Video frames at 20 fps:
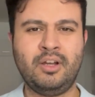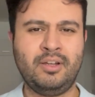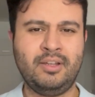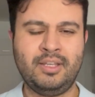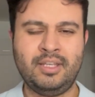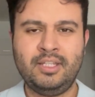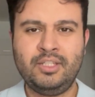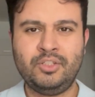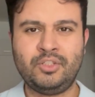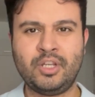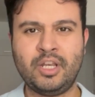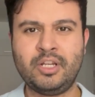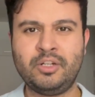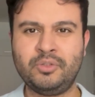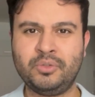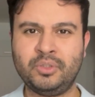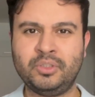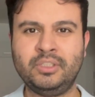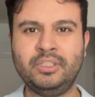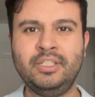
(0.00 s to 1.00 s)
In
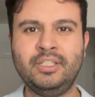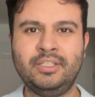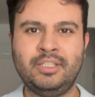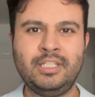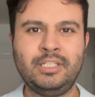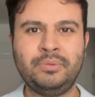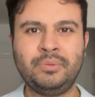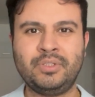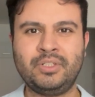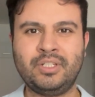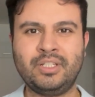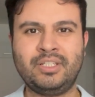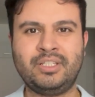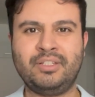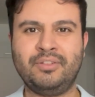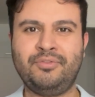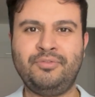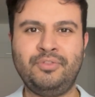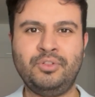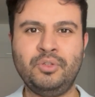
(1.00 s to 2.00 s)
general, these were just a
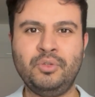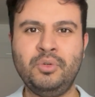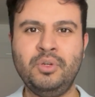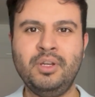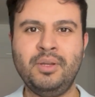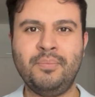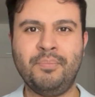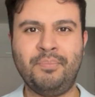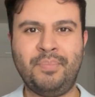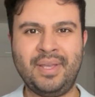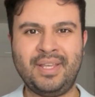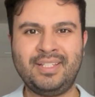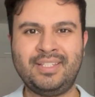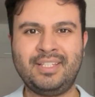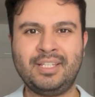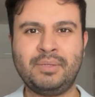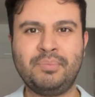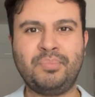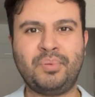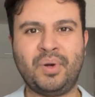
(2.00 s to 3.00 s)
few
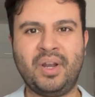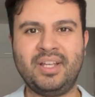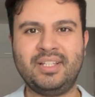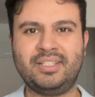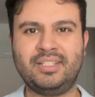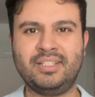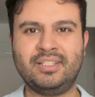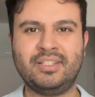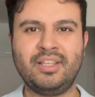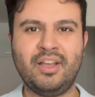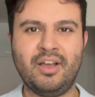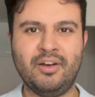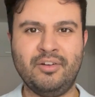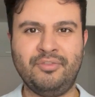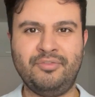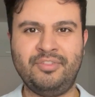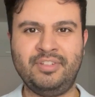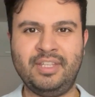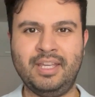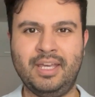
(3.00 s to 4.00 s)
basic prices of
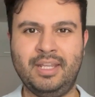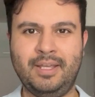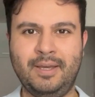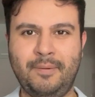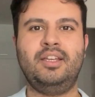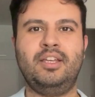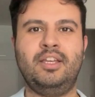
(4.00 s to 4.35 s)
Vienna.